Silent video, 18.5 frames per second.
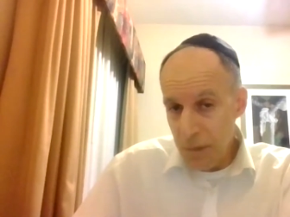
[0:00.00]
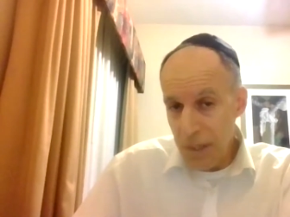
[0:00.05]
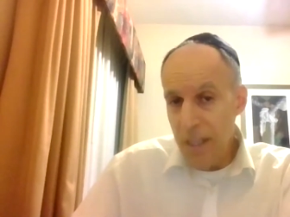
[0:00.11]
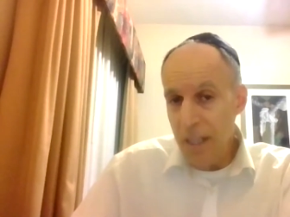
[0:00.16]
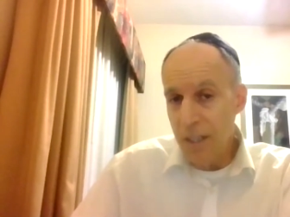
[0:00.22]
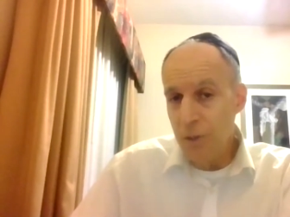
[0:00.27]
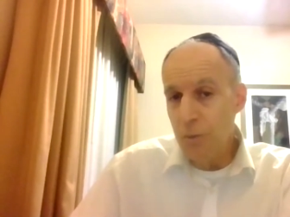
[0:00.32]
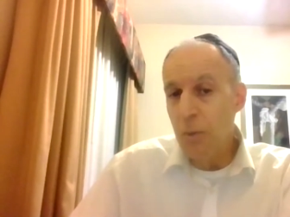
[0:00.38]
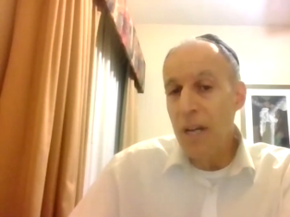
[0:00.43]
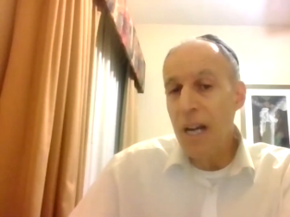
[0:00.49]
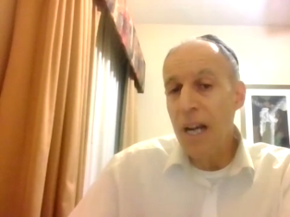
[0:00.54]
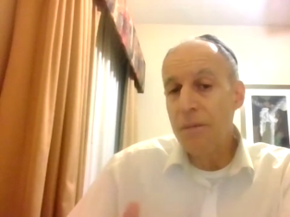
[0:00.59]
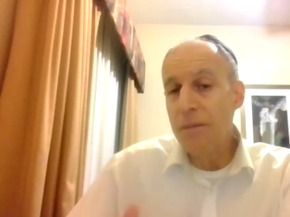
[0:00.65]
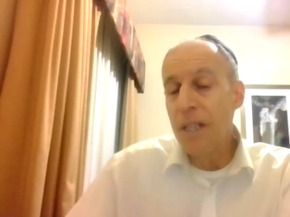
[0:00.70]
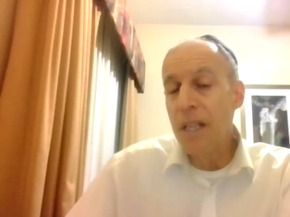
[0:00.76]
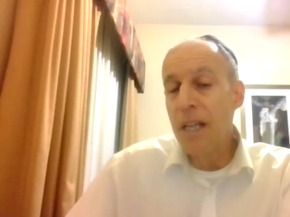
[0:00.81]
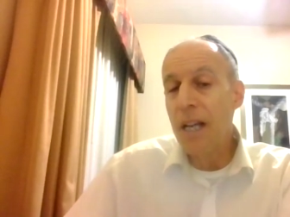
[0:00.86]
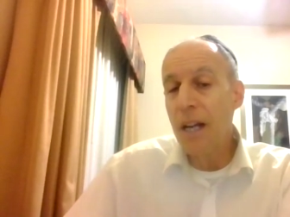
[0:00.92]
because we
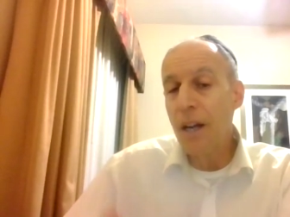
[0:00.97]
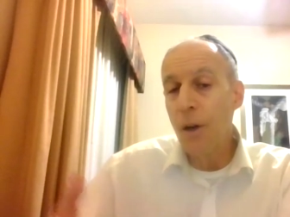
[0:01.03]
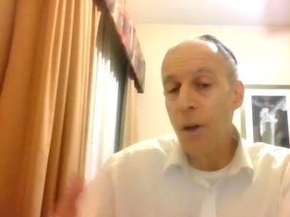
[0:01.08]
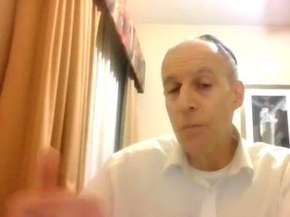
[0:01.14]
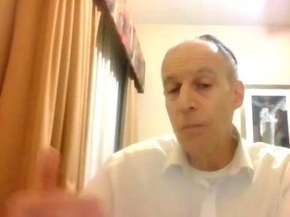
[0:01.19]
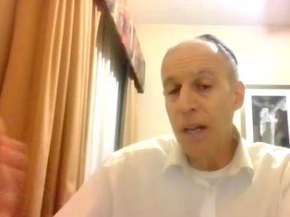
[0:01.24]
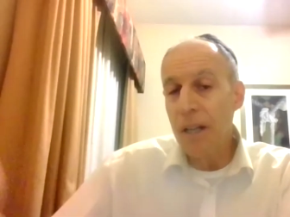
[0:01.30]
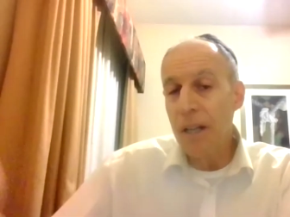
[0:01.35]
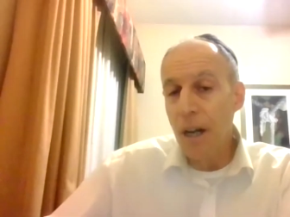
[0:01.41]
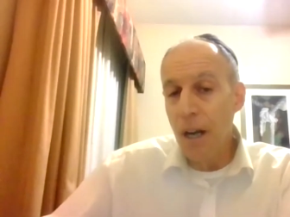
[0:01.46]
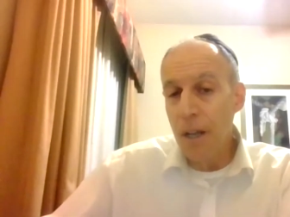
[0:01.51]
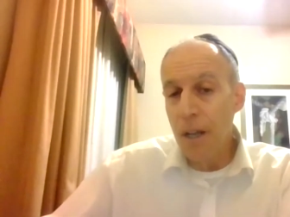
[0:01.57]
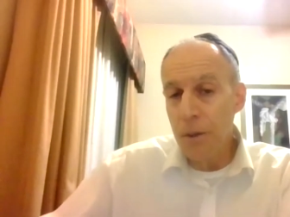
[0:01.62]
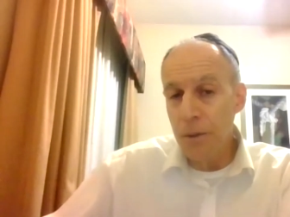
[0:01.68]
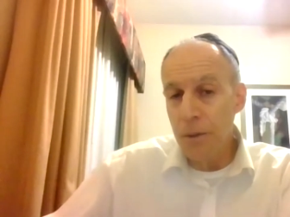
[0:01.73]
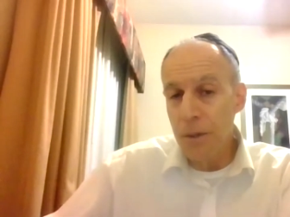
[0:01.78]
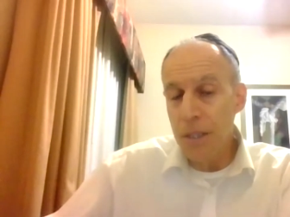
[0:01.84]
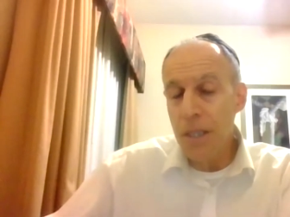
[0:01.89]
have to care about
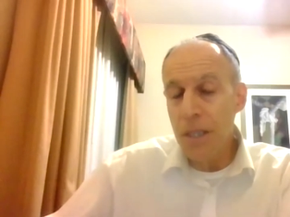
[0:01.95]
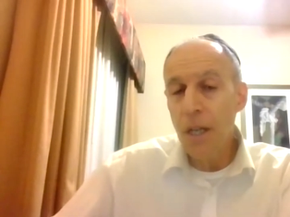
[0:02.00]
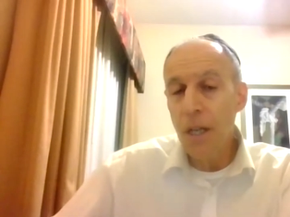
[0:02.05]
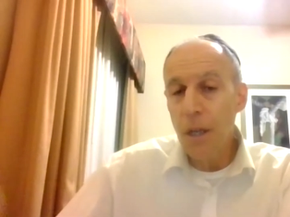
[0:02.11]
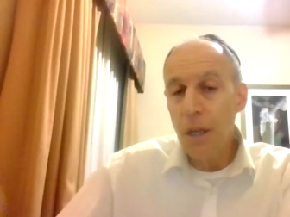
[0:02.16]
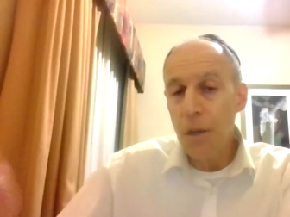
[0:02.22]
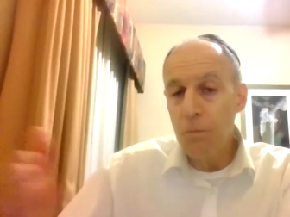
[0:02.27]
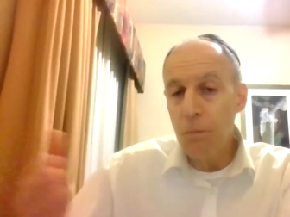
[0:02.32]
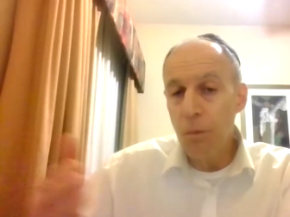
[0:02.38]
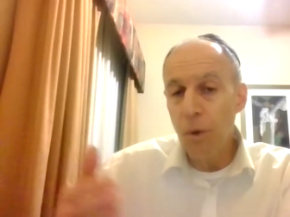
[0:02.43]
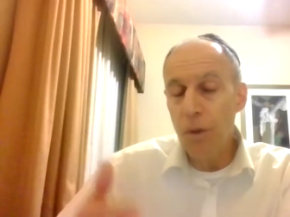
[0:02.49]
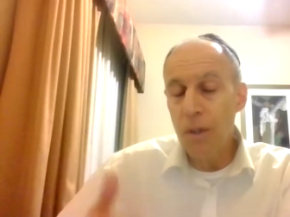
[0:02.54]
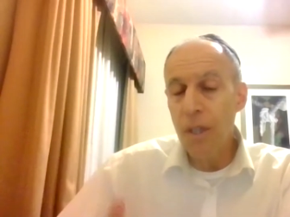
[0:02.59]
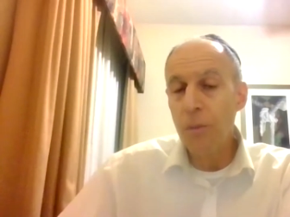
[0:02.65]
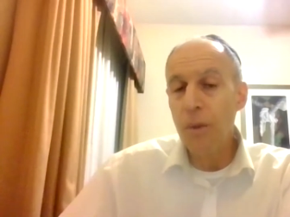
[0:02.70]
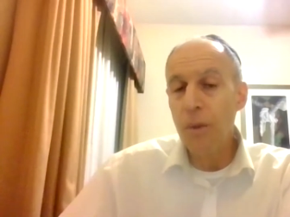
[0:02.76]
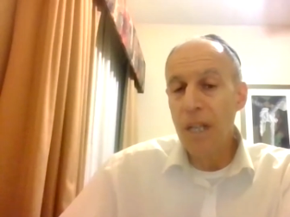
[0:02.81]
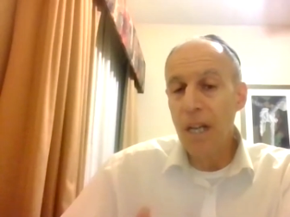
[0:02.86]
others
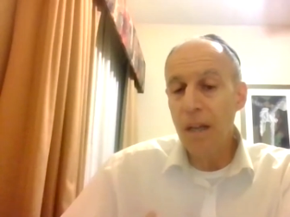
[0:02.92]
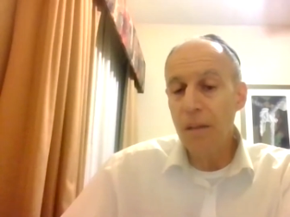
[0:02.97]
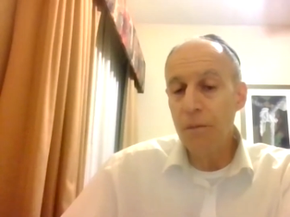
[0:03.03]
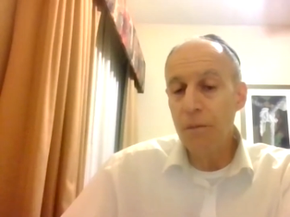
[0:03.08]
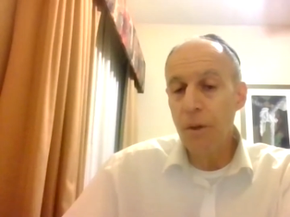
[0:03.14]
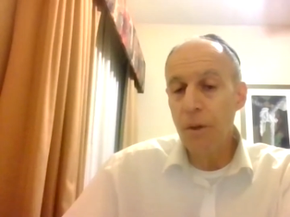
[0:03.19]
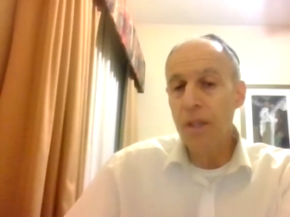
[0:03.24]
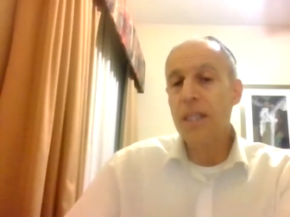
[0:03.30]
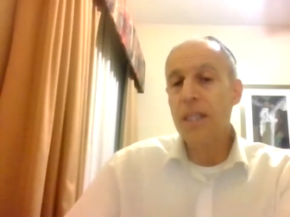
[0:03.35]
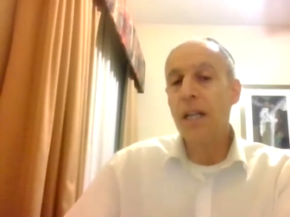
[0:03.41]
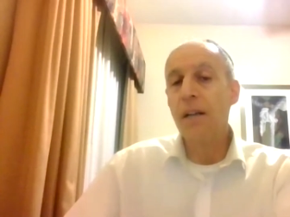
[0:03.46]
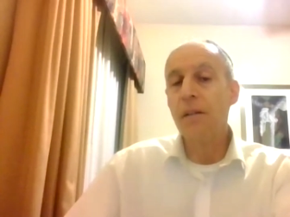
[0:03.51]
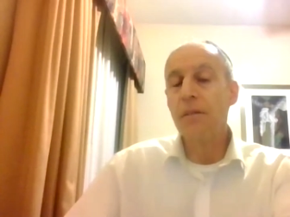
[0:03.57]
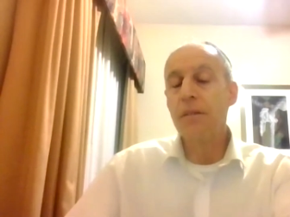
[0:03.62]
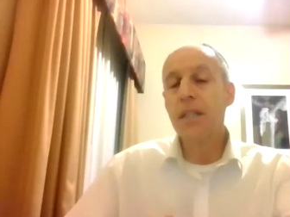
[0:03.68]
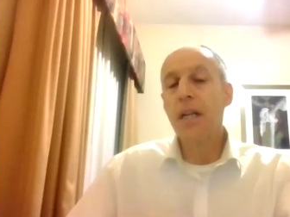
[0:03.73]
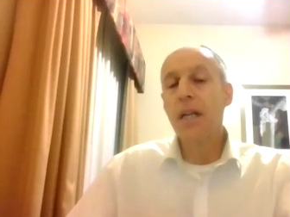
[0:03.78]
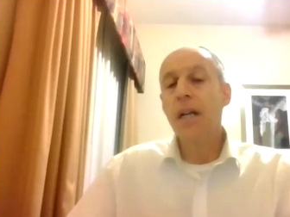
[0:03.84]
more than we care for
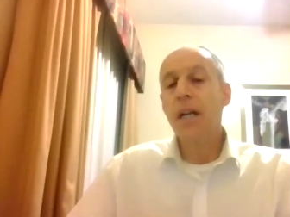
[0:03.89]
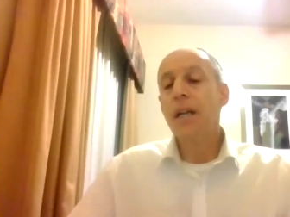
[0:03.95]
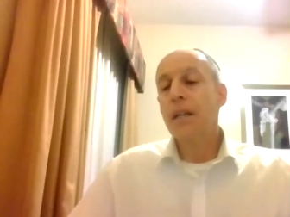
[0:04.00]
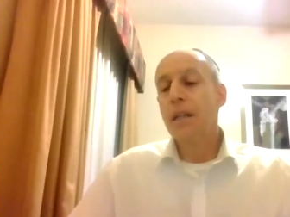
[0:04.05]
ourselves.